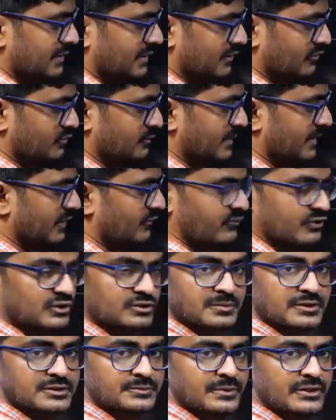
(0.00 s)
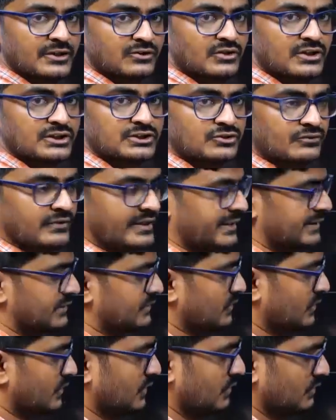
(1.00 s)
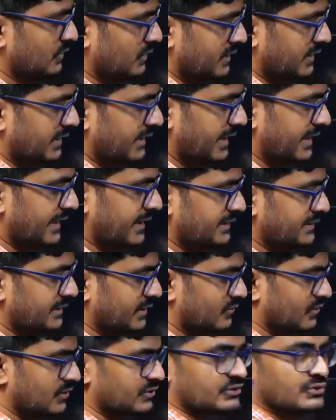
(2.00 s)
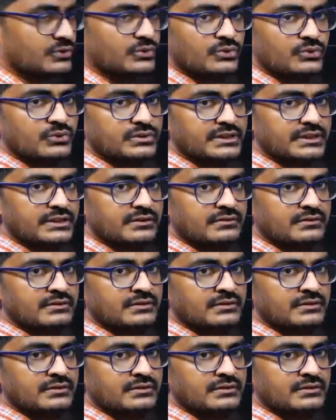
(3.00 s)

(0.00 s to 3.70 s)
Now spring force must be equals to weight. So kx equals to 2g.